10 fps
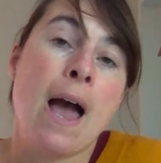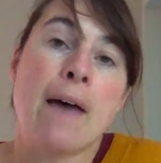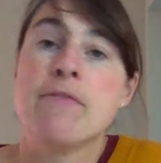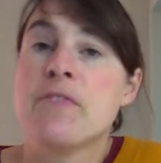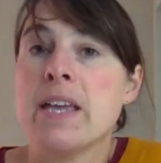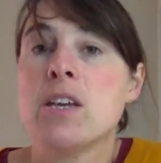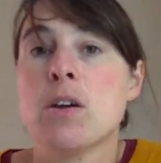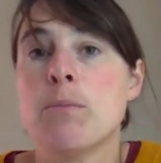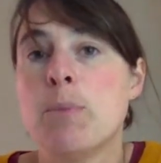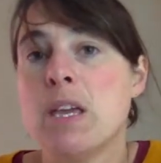and they
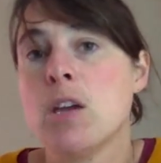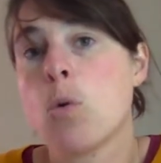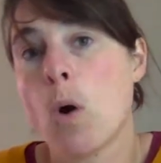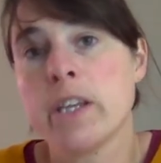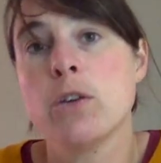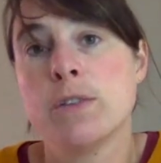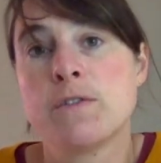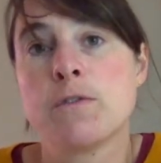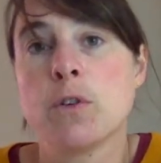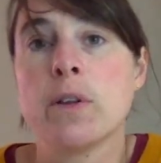can be quite
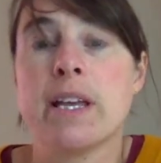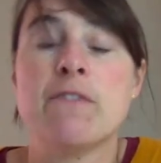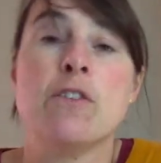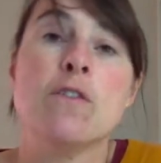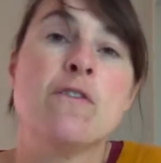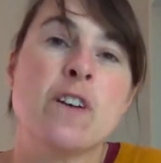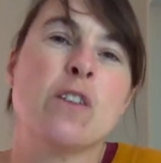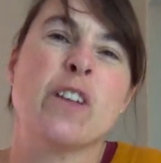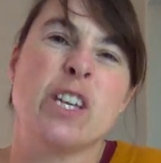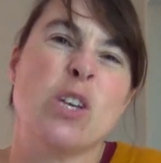useful if you
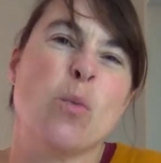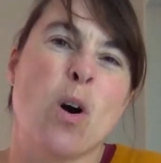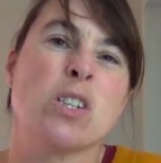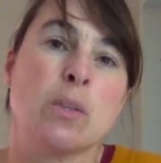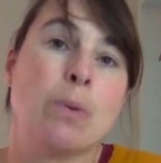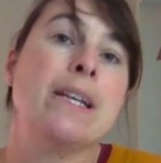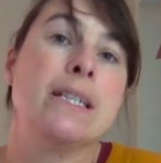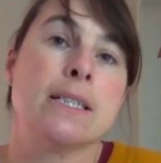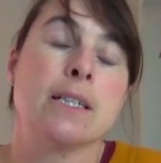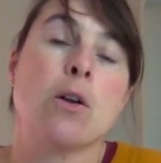feel that you are
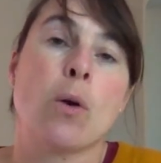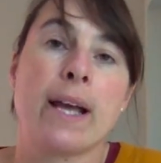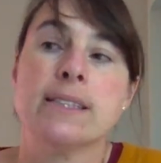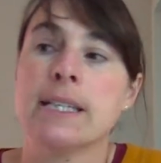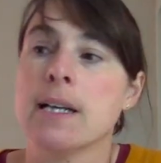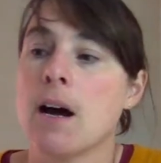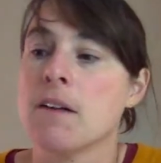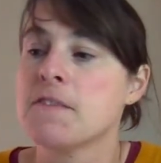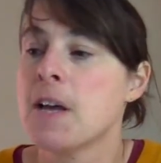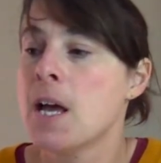depleted and not getting
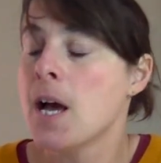enough.